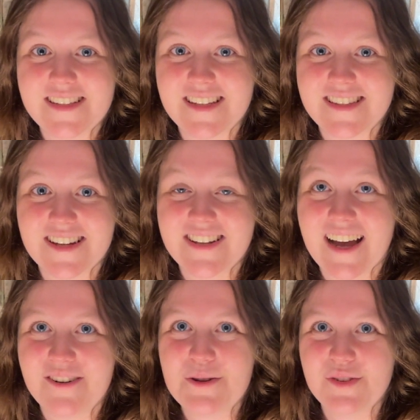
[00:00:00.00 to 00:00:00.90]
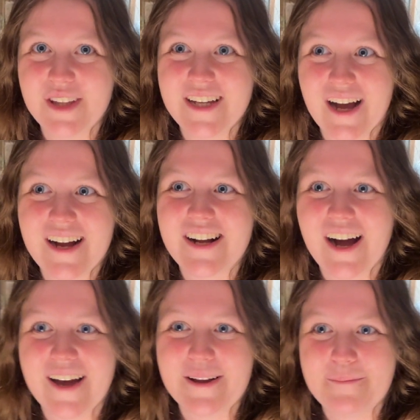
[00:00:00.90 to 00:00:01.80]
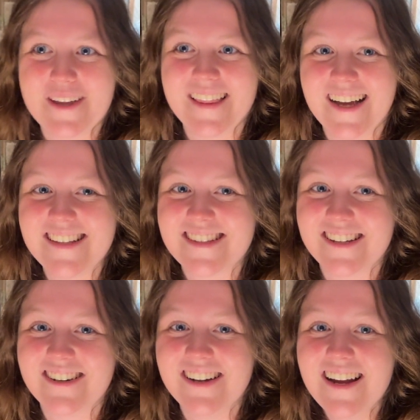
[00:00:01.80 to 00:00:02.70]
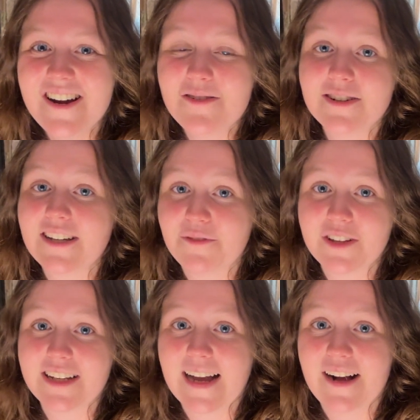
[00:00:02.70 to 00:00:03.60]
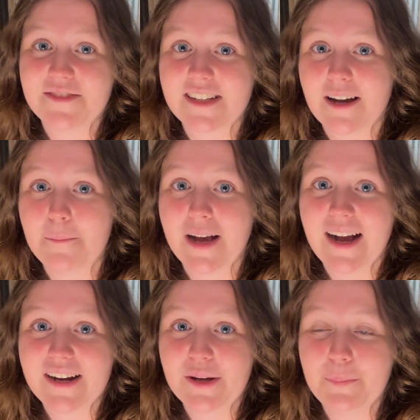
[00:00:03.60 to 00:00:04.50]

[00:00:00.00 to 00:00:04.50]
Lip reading: So yeah, we really got caught up in that, so we're definitely gonna have to come back.